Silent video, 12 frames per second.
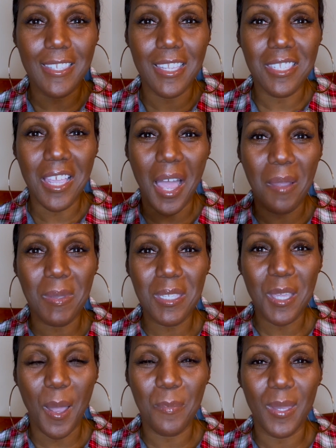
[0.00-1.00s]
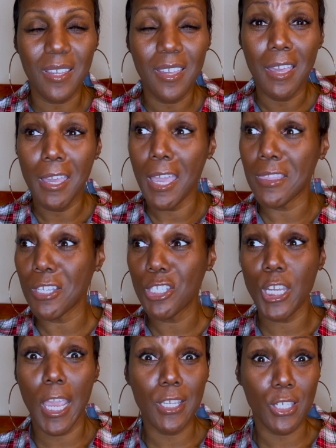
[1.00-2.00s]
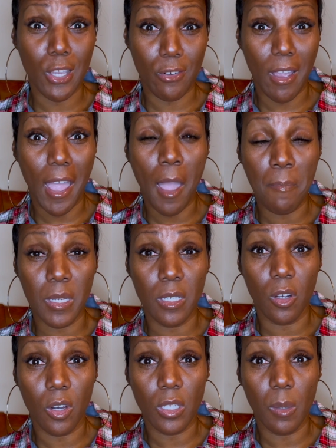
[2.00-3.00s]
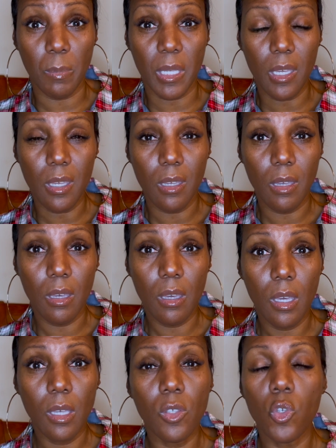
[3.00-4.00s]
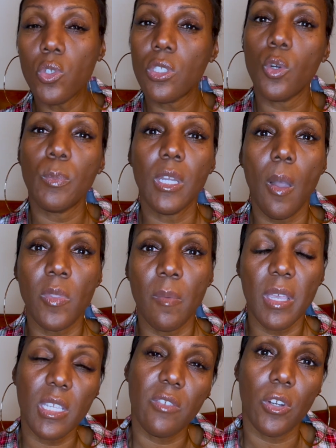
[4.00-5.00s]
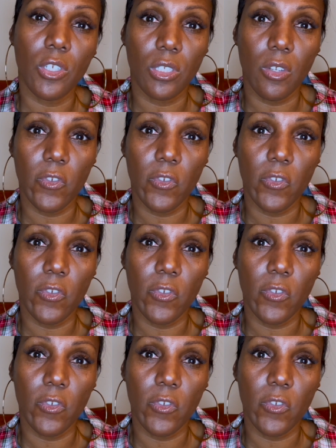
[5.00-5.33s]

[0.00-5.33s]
time is coming and the changes that are happening are going to be, you still become the best version of